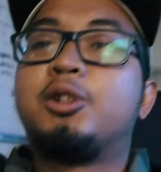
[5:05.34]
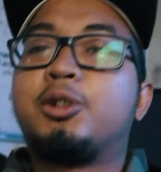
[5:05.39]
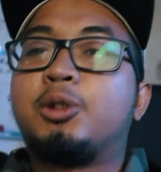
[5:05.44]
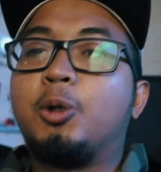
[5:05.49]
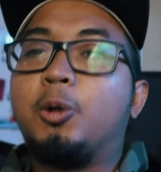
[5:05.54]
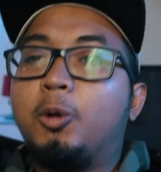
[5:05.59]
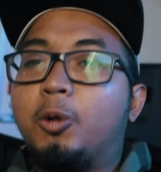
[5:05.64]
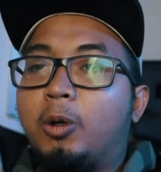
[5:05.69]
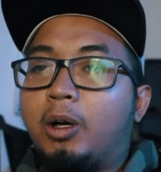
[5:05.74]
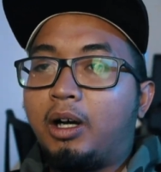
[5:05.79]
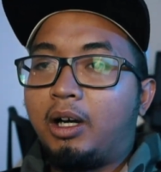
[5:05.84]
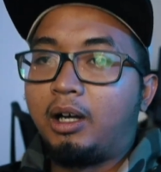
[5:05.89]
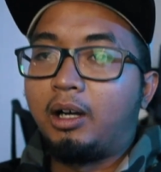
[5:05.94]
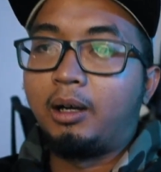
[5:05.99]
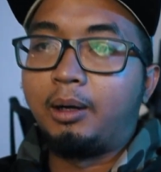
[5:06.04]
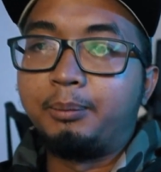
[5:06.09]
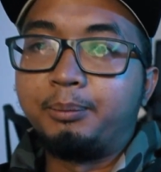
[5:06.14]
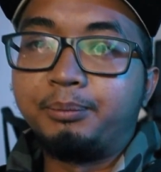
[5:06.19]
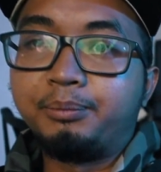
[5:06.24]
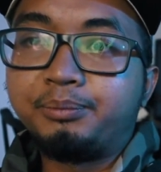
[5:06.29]
So
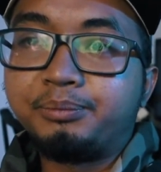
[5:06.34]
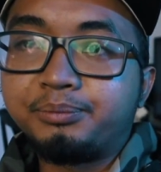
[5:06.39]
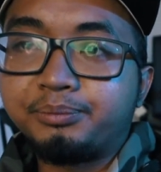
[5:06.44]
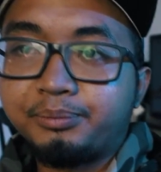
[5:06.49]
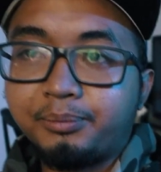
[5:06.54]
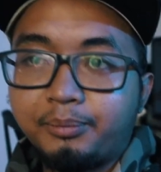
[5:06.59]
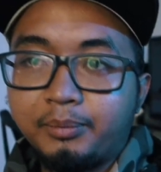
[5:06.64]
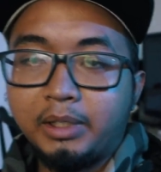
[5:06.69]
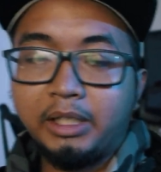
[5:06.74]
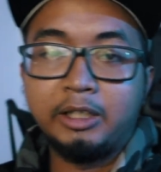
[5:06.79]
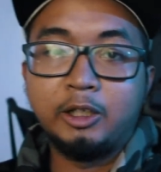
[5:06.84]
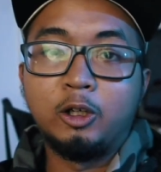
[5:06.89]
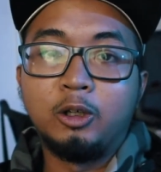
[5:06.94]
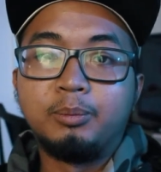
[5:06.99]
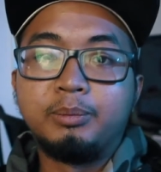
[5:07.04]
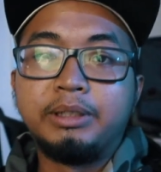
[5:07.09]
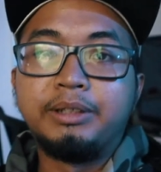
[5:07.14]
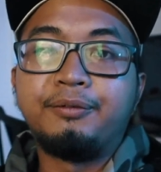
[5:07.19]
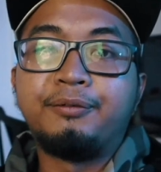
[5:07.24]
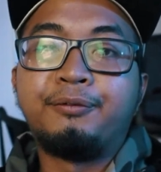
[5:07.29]
there will
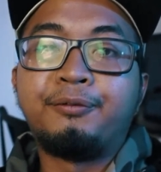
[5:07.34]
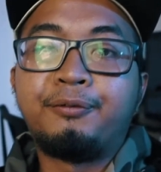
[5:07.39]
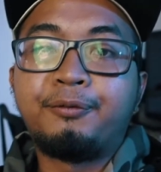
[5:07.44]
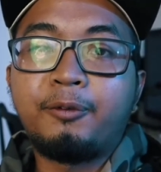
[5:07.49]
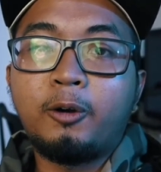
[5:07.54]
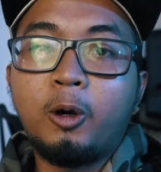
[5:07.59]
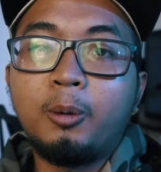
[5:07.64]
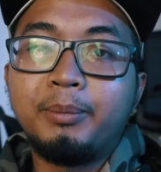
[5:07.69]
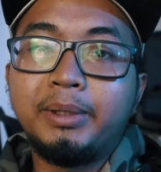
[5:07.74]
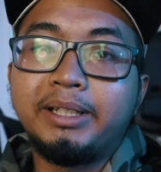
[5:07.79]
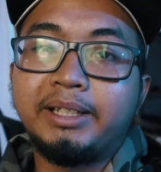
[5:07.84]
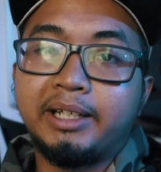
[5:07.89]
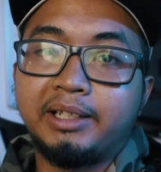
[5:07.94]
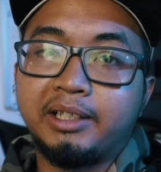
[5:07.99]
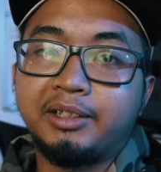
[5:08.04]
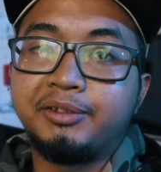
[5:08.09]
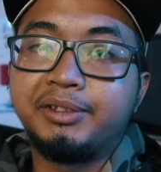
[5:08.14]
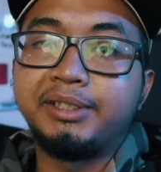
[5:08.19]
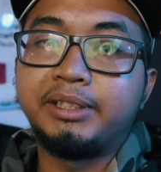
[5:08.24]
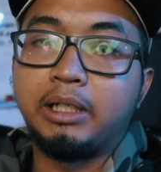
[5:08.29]
be 4 main
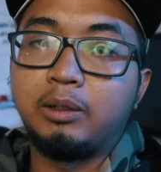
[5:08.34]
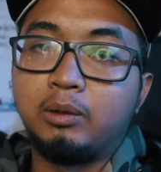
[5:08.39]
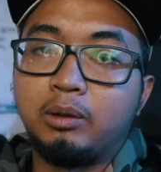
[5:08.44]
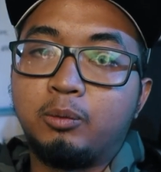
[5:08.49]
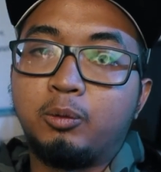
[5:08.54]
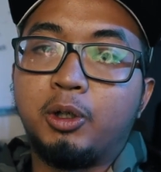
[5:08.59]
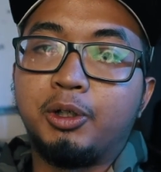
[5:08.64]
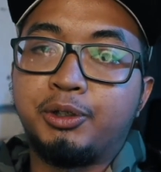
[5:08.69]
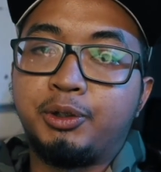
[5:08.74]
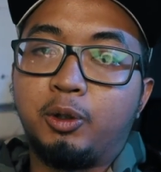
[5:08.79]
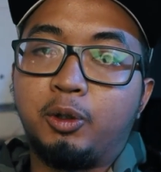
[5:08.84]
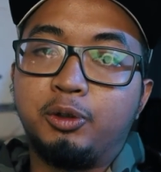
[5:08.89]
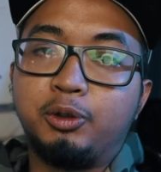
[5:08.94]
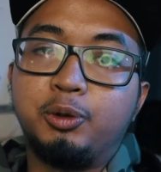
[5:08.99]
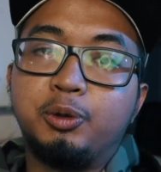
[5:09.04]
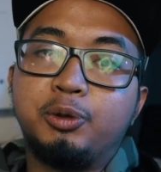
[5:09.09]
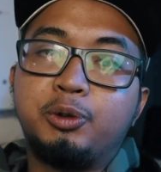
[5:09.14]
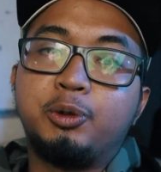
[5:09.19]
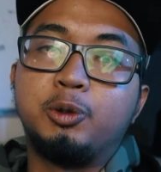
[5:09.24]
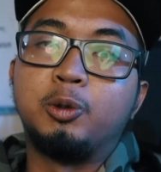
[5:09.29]
categories that I will watch on
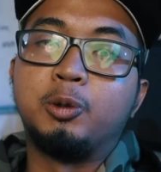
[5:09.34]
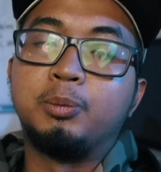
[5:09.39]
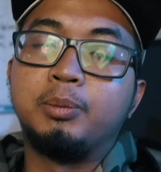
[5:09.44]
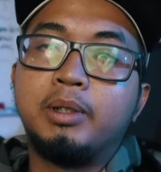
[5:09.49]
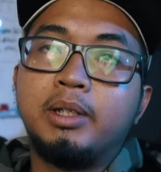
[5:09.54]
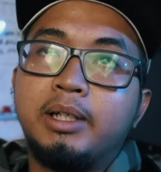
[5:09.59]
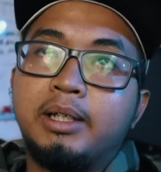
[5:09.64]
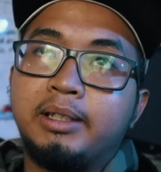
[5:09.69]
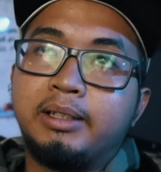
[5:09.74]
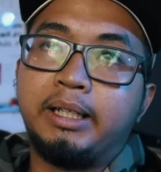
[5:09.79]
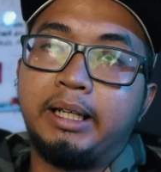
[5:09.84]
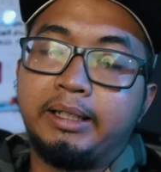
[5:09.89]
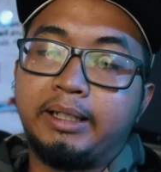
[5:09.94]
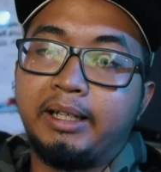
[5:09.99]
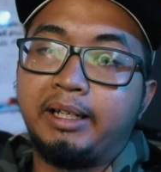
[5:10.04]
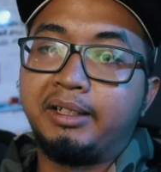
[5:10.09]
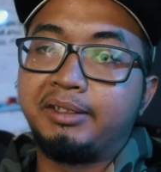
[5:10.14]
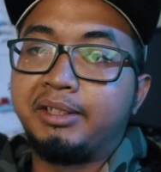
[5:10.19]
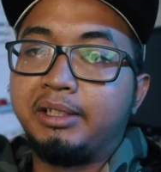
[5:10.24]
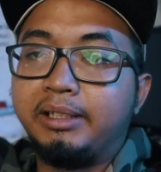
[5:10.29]
YouTube that
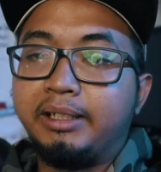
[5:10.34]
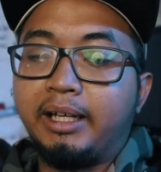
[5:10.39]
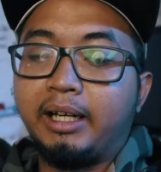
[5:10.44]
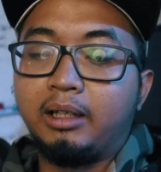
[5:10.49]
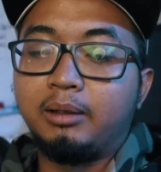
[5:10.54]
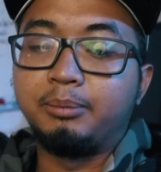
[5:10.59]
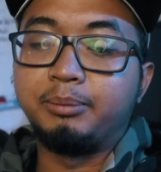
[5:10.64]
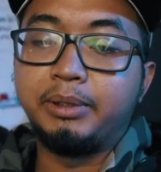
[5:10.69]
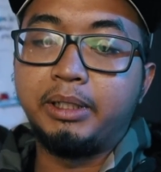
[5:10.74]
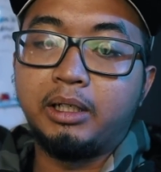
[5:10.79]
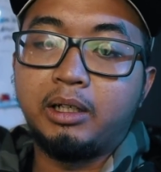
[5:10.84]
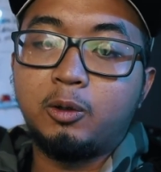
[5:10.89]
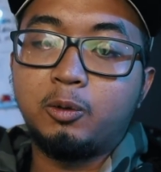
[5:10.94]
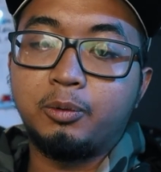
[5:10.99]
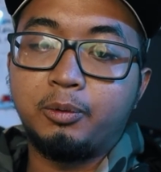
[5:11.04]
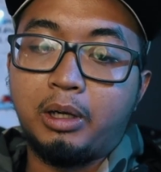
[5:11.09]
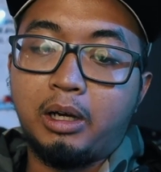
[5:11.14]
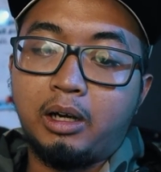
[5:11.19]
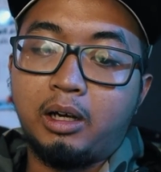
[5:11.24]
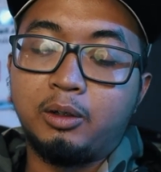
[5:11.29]
can actually help me
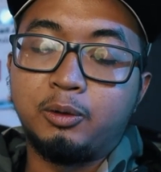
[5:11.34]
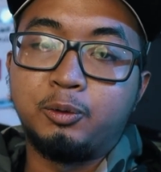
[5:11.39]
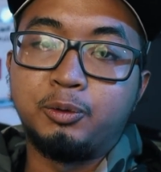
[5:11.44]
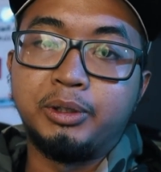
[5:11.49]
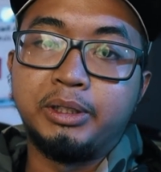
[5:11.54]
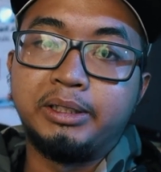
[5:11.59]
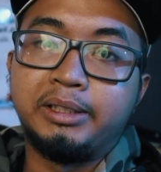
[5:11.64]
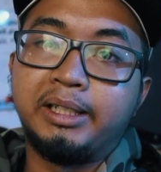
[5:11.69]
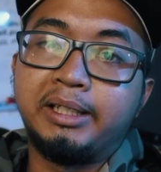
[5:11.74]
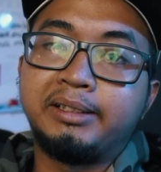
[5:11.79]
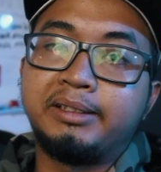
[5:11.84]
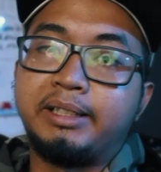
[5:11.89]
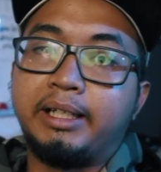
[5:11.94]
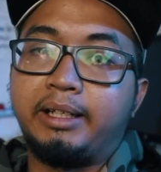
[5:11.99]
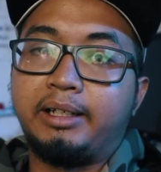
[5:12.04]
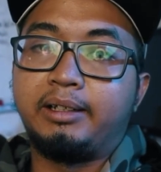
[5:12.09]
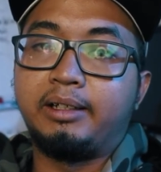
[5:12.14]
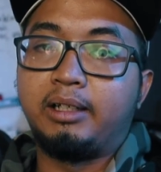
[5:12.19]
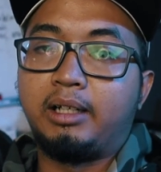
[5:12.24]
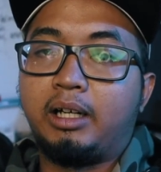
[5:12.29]
out during days
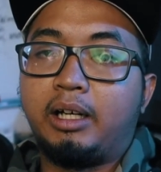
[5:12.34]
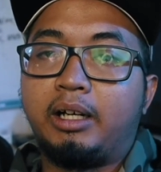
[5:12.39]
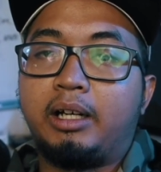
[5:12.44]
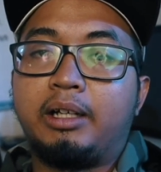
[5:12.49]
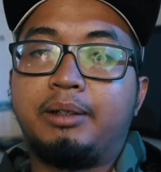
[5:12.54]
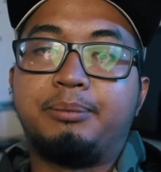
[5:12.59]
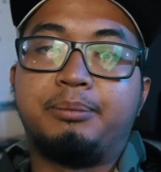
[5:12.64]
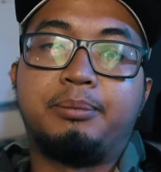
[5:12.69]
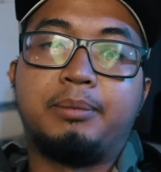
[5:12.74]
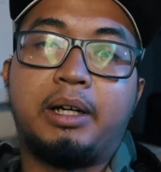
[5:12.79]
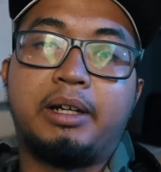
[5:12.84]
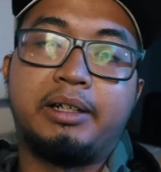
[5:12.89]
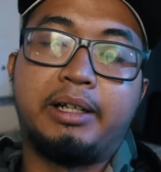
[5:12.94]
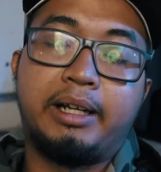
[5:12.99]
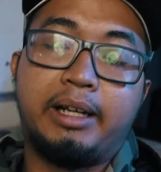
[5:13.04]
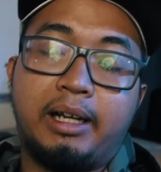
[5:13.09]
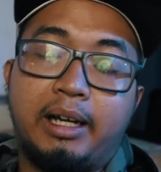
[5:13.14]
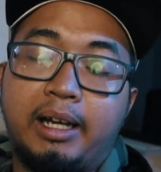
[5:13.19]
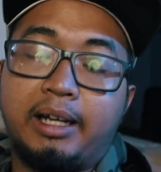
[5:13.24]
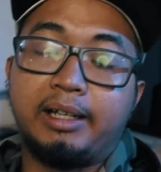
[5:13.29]
that
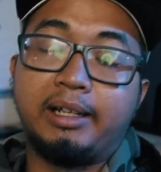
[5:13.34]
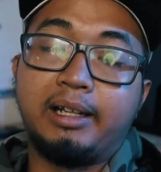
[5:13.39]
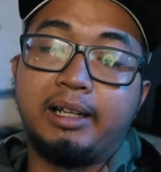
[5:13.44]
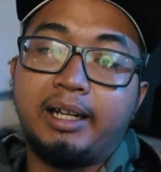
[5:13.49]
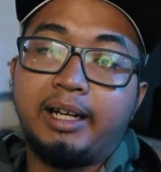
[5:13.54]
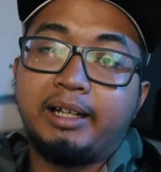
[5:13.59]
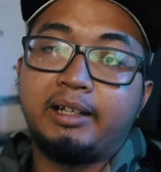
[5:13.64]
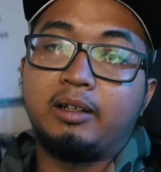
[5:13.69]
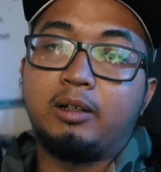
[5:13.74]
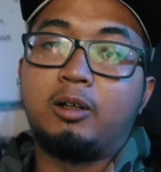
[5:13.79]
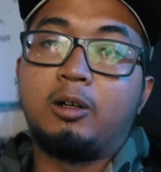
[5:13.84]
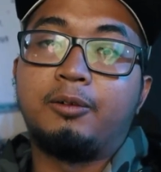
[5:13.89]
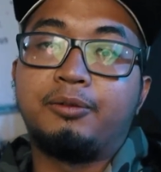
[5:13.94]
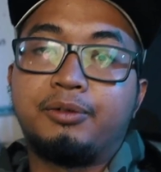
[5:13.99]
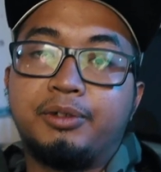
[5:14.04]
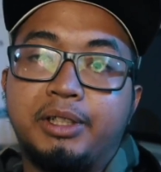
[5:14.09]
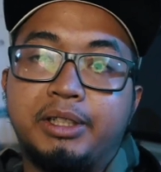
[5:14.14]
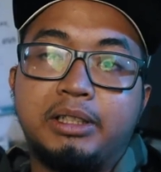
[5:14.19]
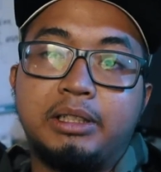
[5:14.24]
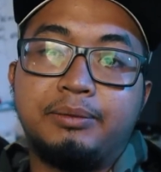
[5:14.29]
I lack of
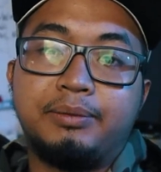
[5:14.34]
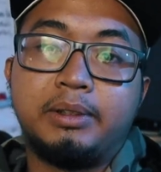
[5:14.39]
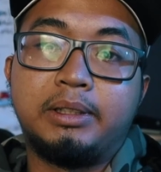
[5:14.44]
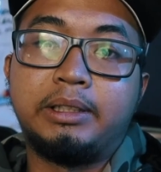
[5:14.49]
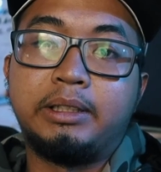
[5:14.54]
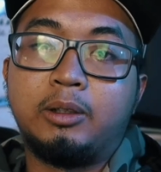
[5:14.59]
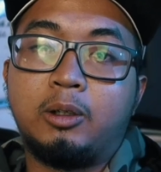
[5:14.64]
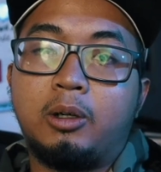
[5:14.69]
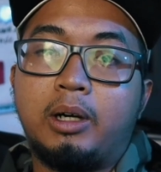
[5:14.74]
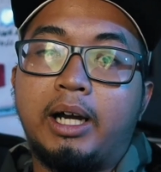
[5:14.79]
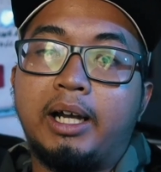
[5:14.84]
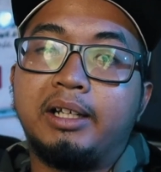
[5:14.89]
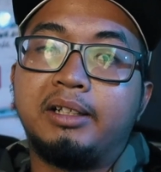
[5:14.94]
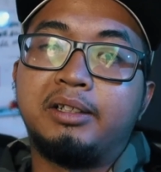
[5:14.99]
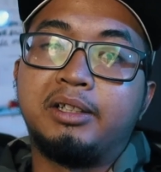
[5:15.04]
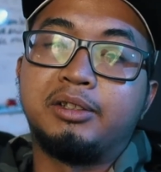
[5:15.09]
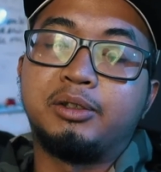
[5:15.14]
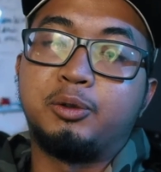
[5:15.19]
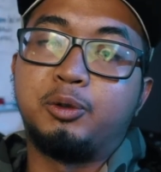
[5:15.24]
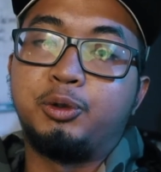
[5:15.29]
creativity or
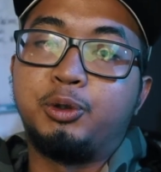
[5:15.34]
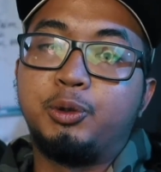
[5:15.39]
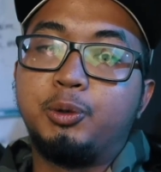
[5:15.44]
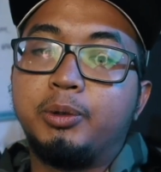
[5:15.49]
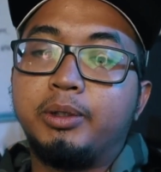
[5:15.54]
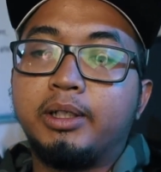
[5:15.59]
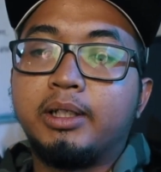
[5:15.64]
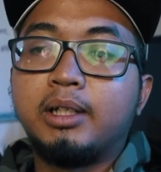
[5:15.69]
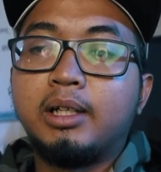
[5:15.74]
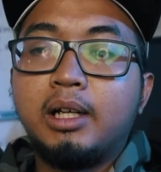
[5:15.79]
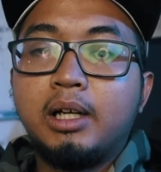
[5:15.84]
ideas to shoot.